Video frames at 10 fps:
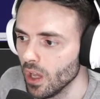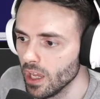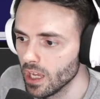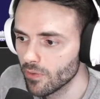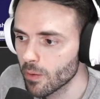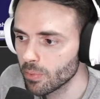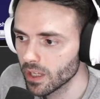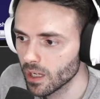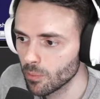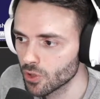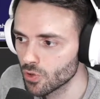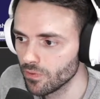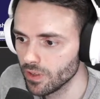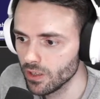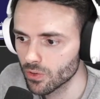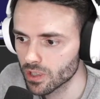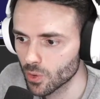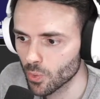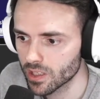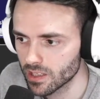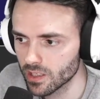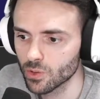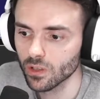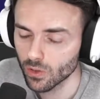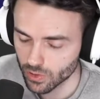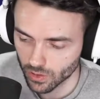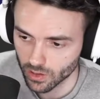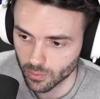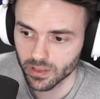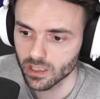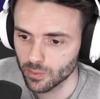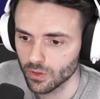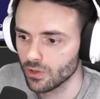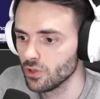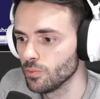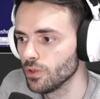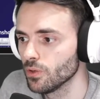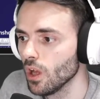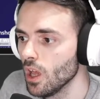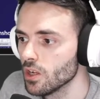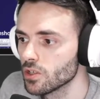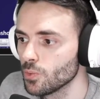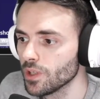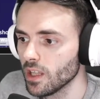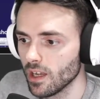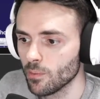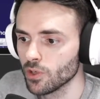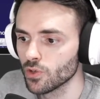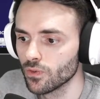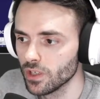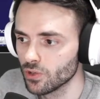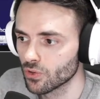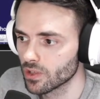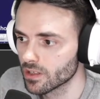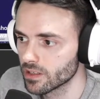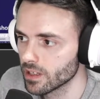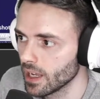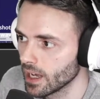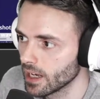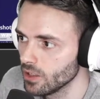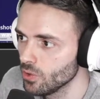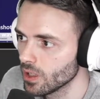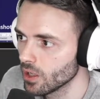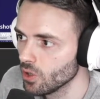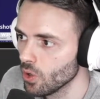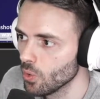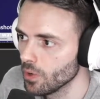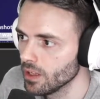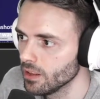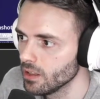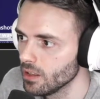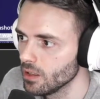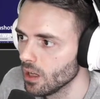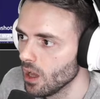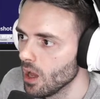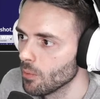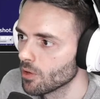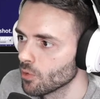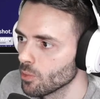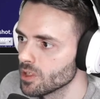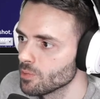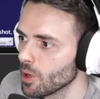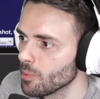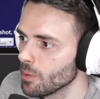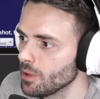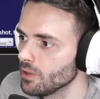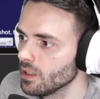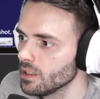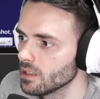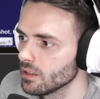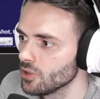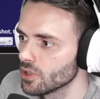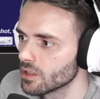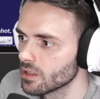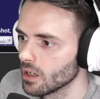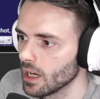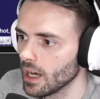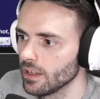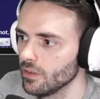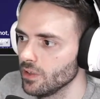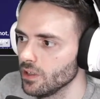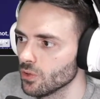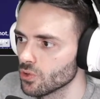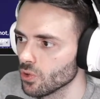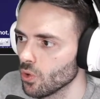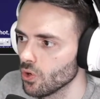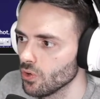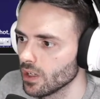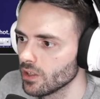If I'm playing a bunch of videos at once, this will also hurt my CPU and GPU. So it will take a bunch of resources, and you can go in the performance pop-up and you can easily just hide the videos, or you can